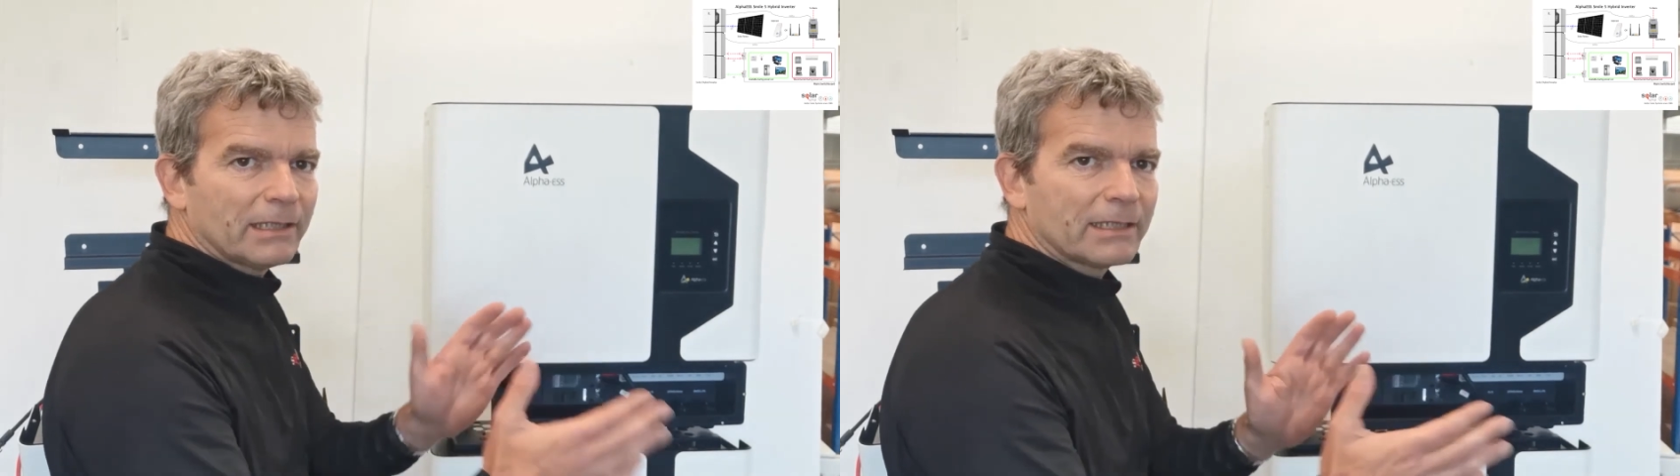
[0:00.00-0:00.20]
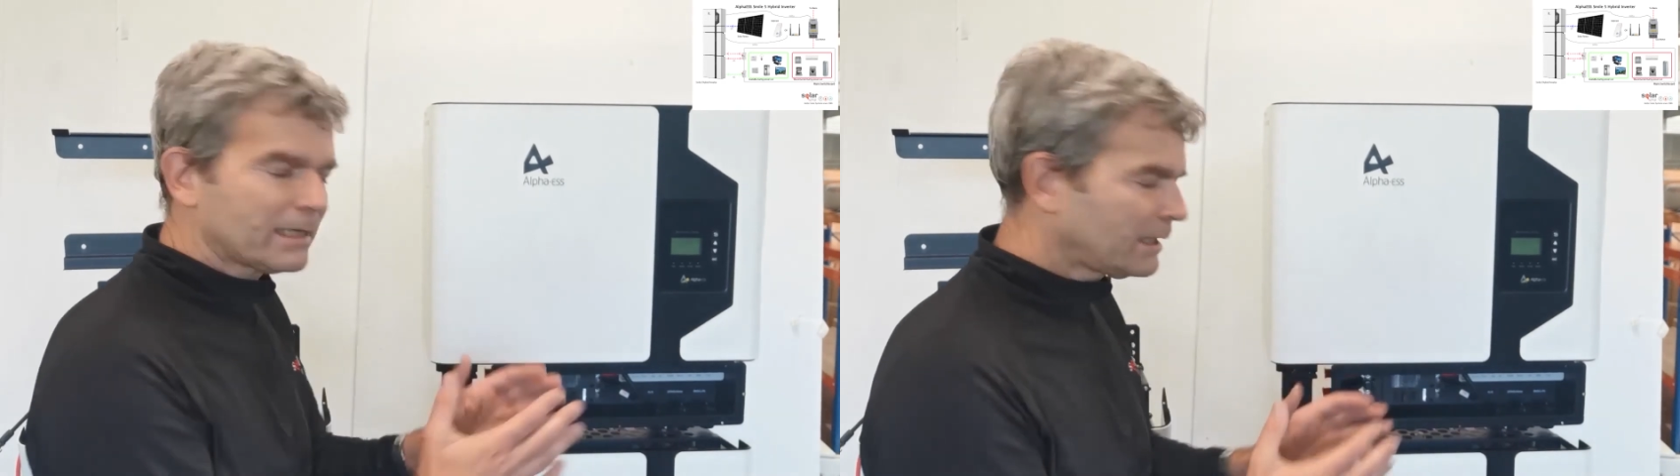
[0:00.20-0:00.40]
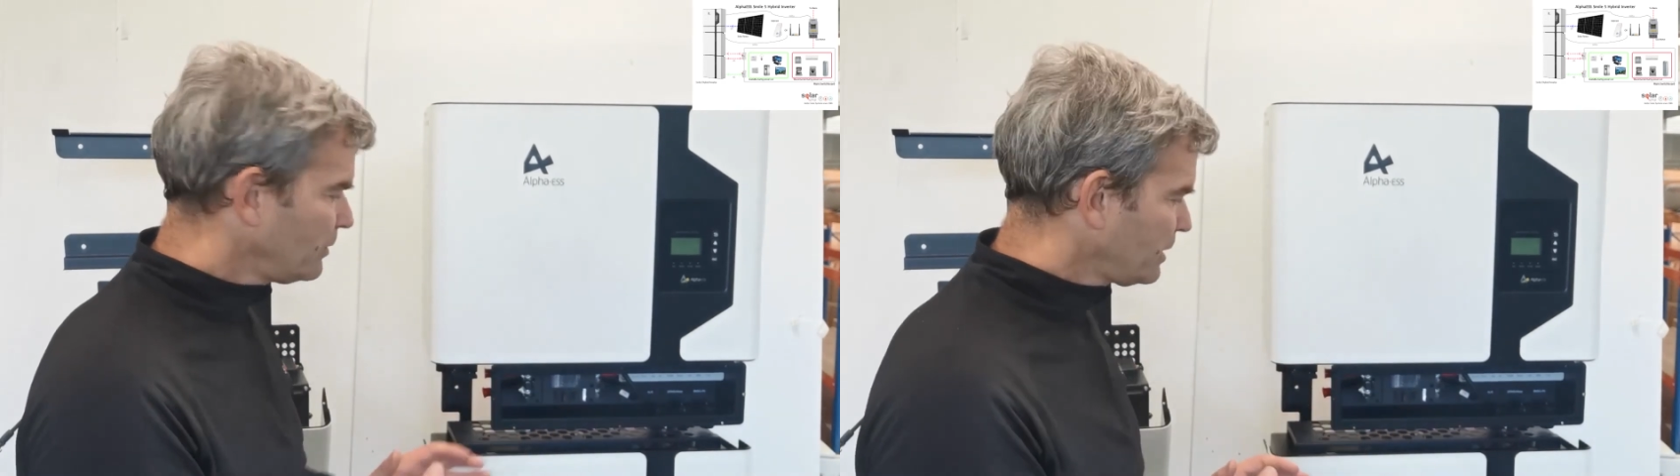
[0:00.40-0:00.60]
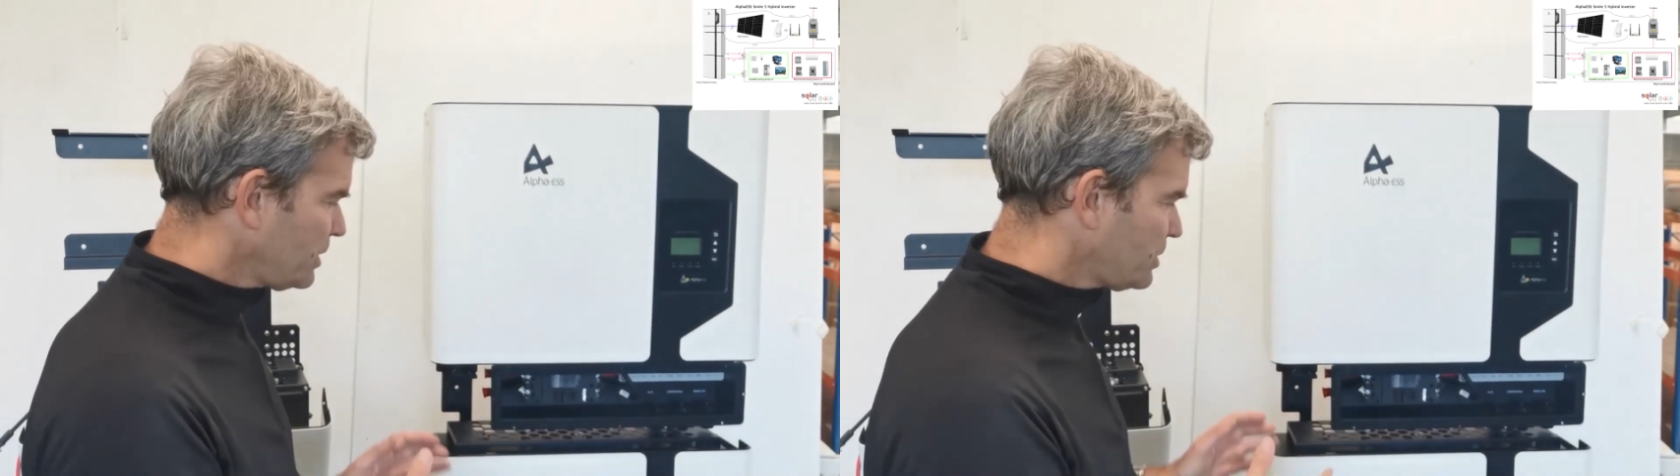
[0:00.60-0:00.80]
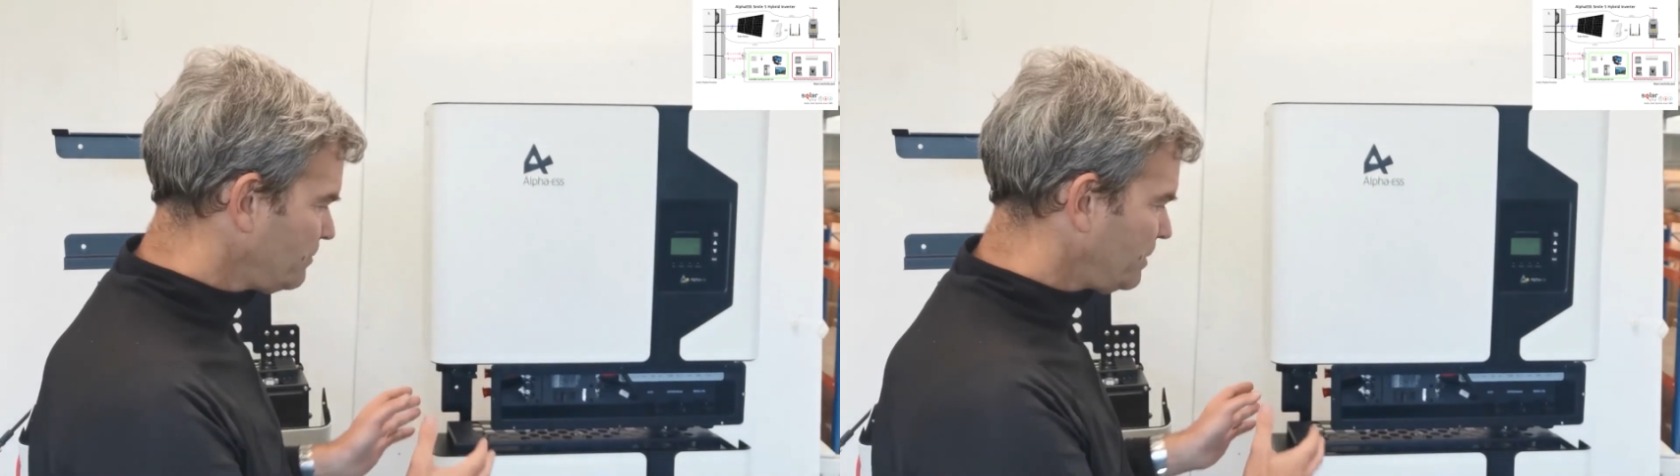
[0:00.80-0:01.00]
the exact
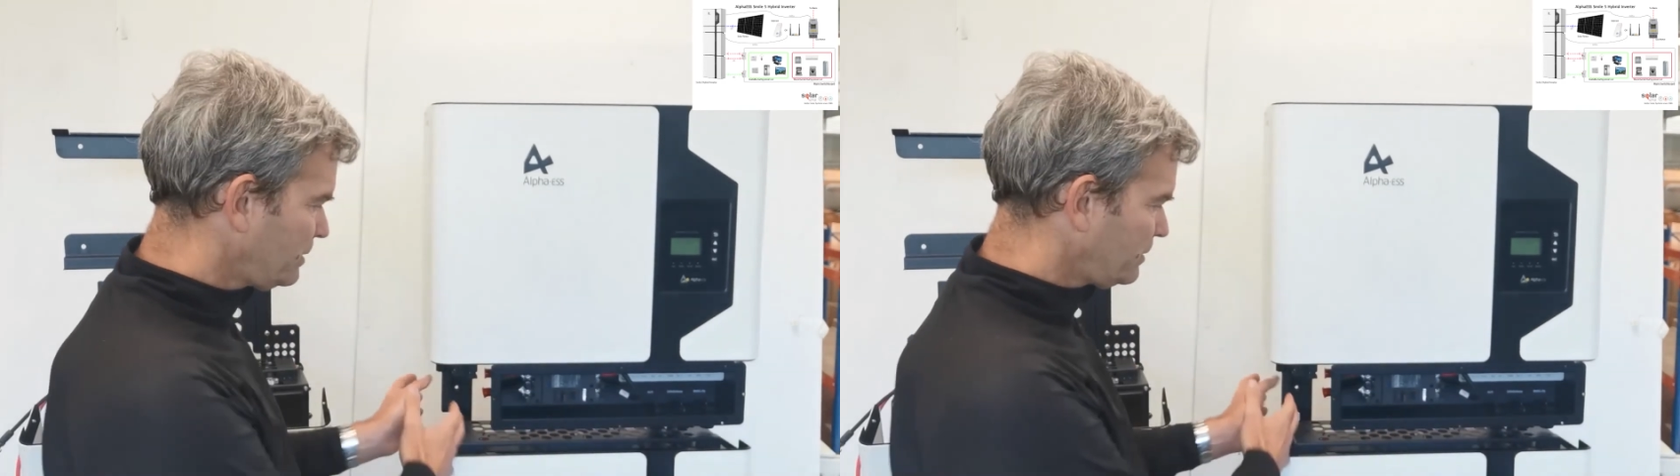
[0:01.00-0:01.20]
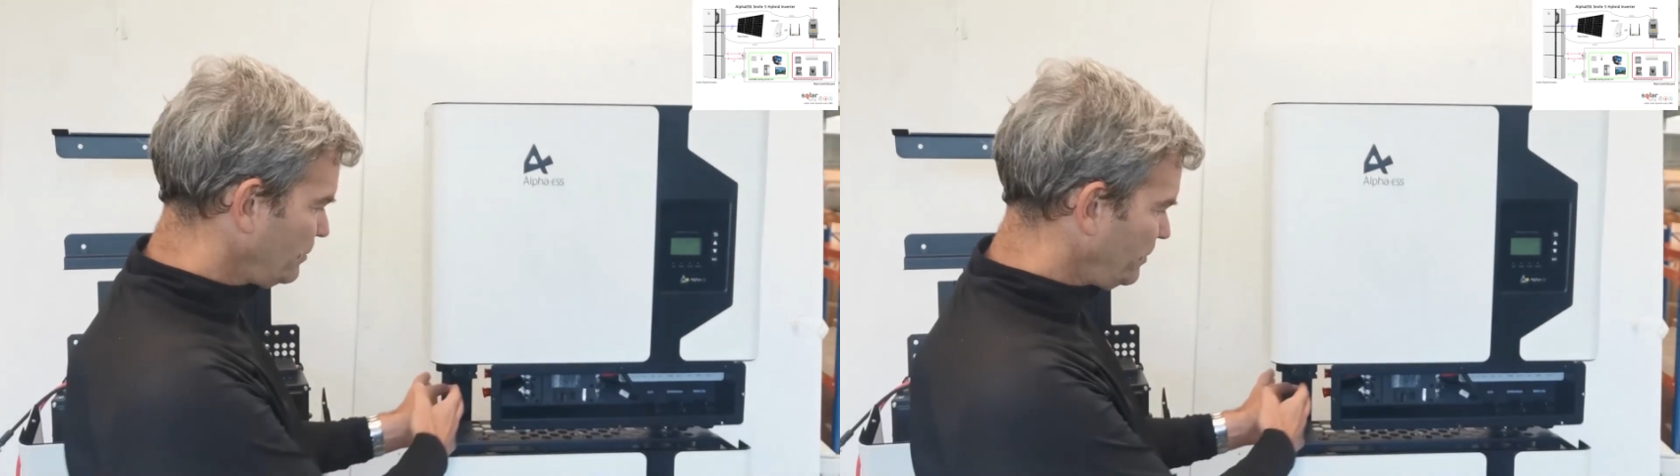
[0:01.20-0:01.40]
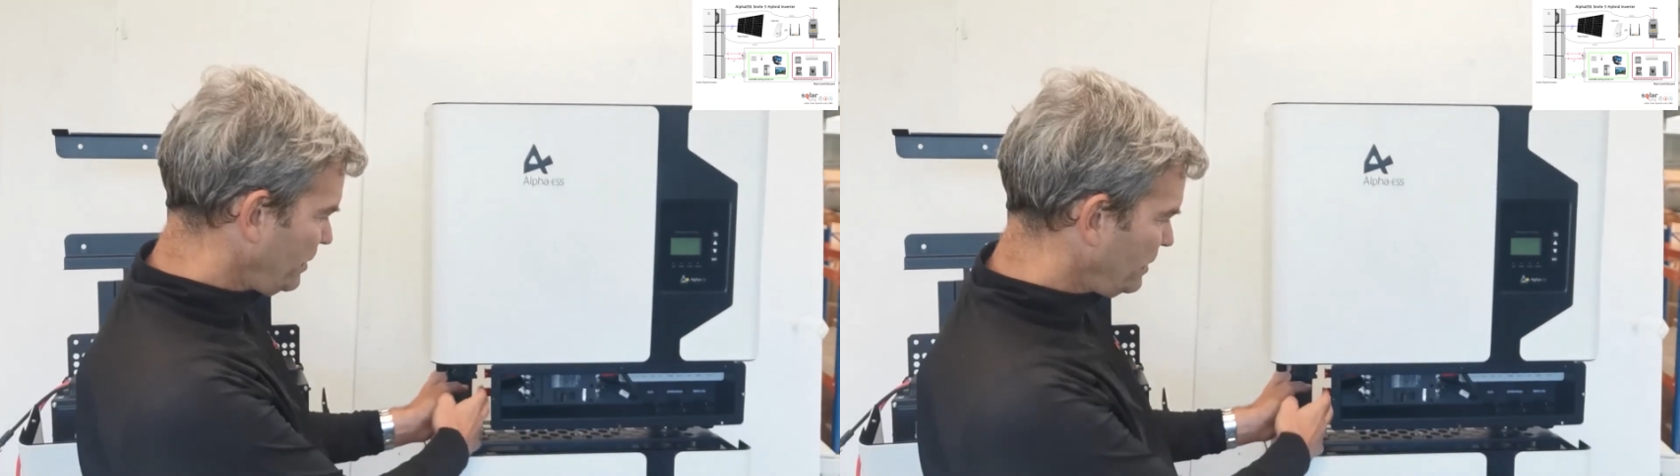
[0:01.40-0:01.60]
location, but to be